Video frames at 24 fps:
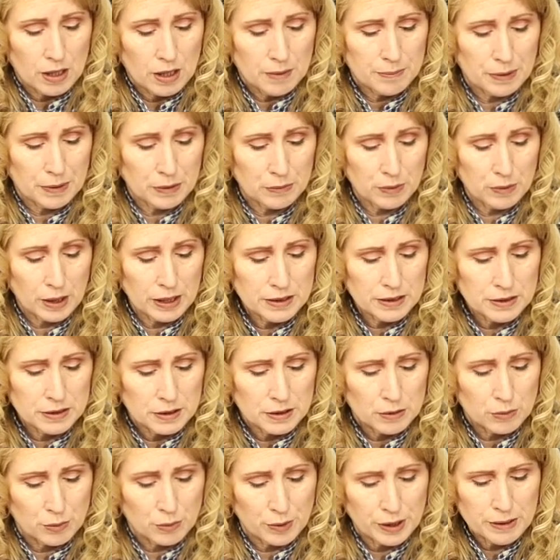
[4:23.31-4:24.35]
but Runt
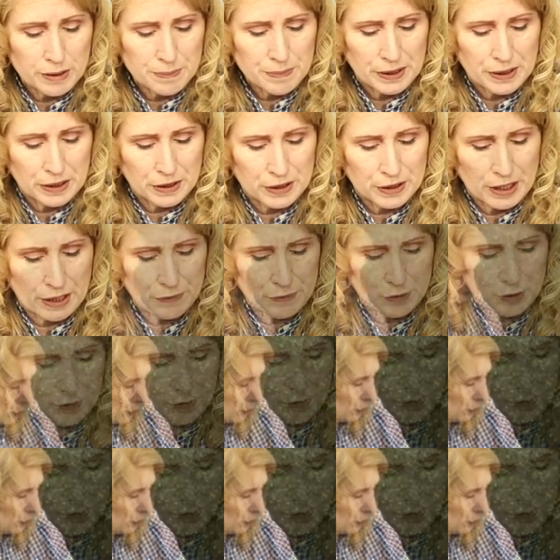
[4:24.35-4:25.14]
reappeared after a